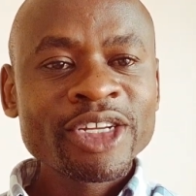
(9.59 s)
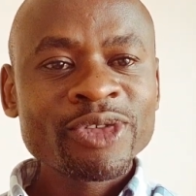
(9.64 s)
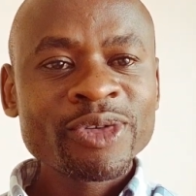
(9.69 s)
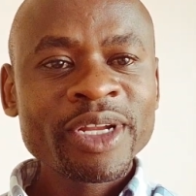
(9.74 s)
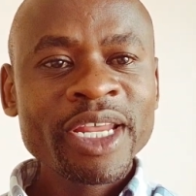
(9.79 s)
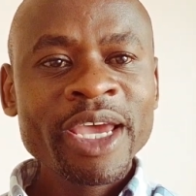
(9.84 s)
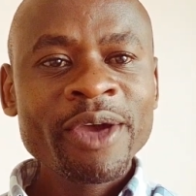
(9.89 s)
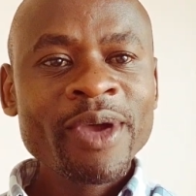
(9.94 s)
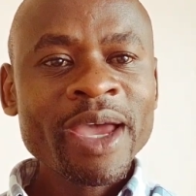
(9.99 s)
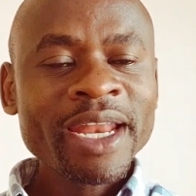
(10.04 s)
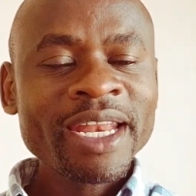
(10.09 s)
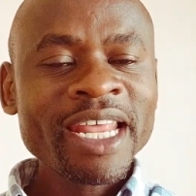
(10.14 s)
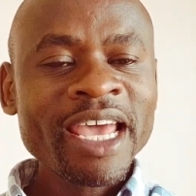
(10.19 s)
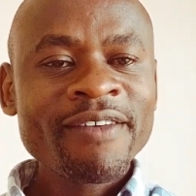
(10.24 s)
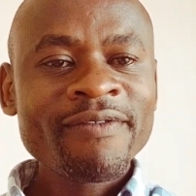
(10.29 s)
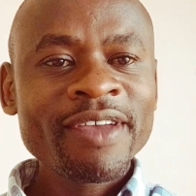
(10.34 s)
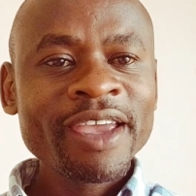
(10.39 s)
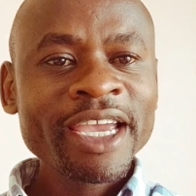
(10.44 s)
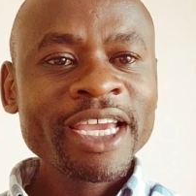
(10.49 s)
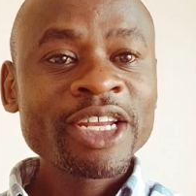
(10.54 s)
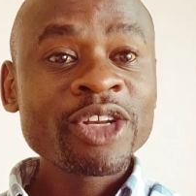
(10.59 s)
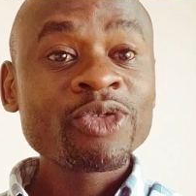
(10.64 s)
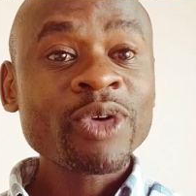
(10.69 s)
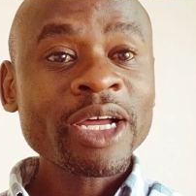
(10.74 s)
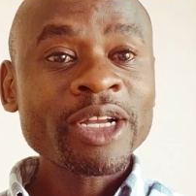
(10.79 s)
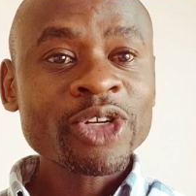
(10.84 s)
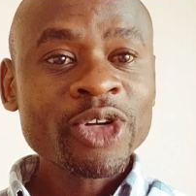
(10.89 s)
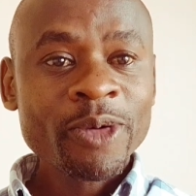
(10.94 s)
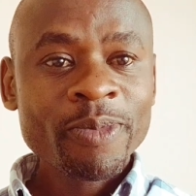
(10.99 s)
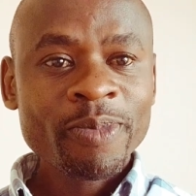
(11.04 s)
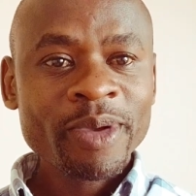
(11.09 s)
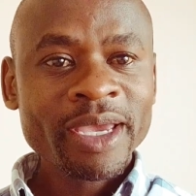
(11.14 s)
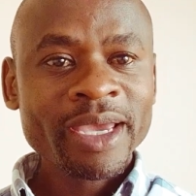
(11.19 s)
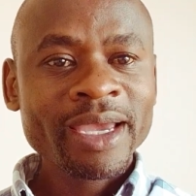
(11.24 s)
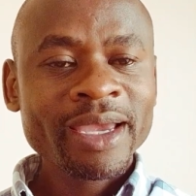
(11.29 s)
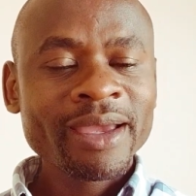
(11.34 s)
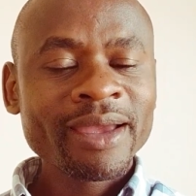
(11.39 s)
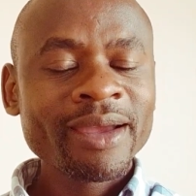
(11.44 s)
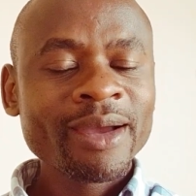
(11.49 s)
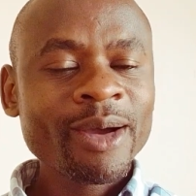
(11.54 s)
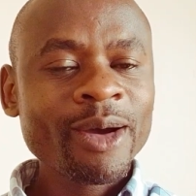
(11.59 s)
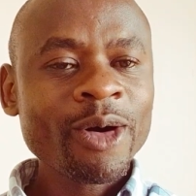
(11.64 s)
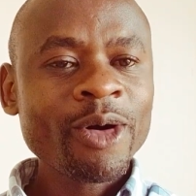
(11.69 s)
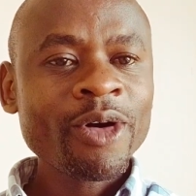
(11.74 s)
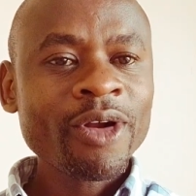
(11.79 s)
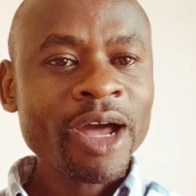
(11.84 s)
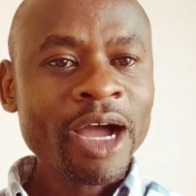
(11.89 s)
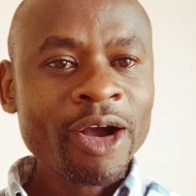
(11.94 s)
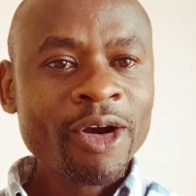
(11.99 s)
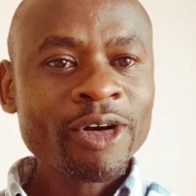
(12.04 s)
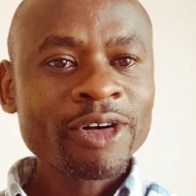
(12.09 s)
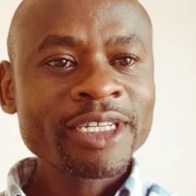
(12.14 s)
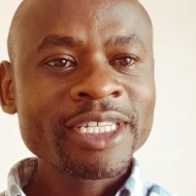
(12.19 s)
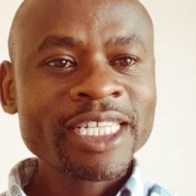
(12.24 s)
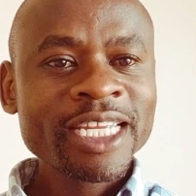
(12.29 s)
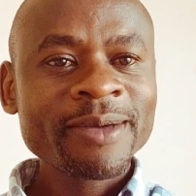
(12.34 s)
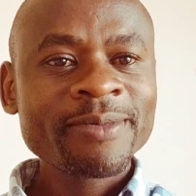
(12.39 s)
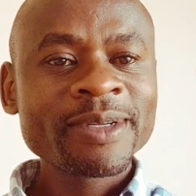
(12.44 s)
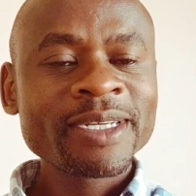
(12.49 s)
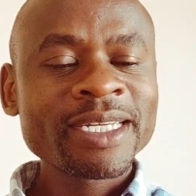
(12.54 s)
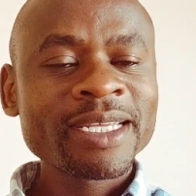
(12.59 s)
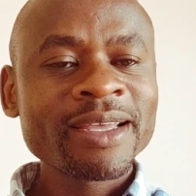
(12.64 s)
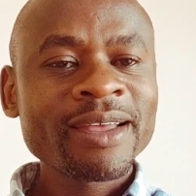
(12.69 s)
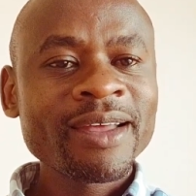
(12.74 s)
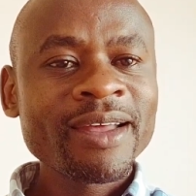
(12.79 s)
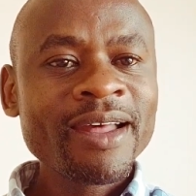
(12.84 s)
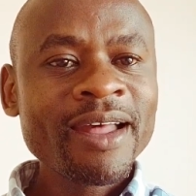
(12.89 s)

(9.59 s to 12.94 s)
Today we are diving into a topic or a concept